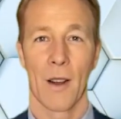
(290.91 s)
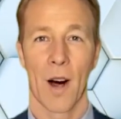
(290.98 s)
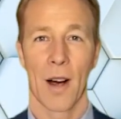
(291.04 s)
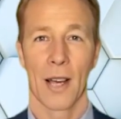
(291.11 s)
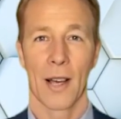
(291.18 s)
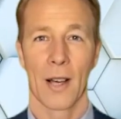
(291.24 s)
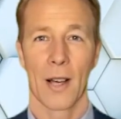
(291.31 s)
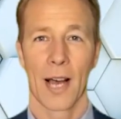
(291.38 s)
I
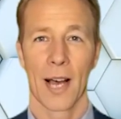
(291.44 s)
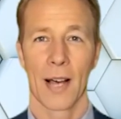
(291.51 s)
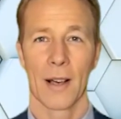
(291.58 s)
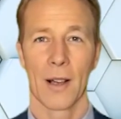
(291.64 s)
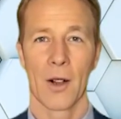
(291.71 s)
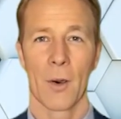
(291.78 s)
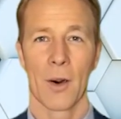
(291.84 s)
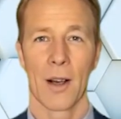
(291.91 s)
can hear
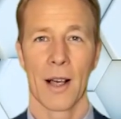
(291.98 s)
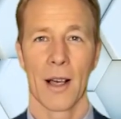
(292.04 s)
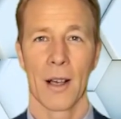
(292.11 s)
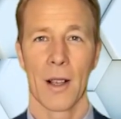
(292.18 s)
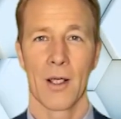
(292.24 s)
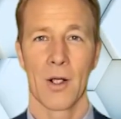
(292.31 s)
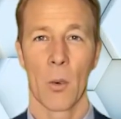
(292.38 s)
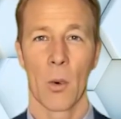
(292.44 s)
that you are
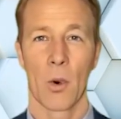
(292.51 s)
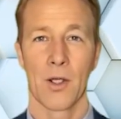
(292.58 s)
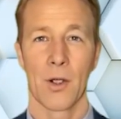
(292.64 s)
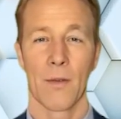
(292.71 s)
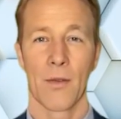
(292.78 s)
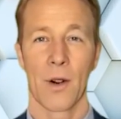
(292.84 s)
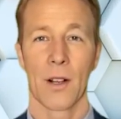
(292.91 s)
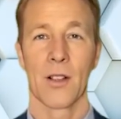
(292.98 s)
leaning towards the
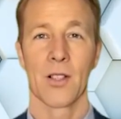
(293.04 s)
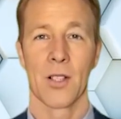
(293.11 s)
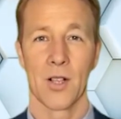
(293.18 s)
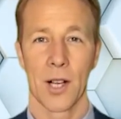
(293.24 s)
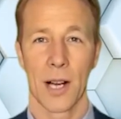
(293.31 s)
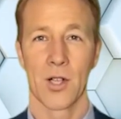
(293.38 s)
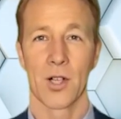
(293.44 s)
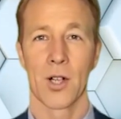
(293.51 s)
first
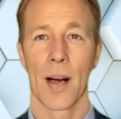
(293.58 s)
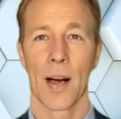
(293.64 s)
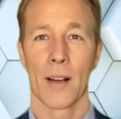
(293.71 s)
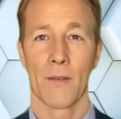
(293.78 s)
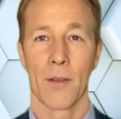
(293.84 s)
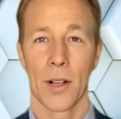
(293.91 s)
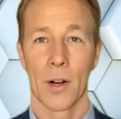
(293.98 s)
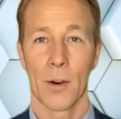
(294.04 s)
suggestion A
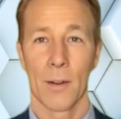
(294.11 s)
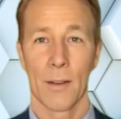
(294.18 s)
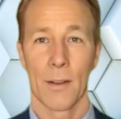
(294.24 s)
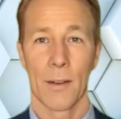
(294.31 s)
for you.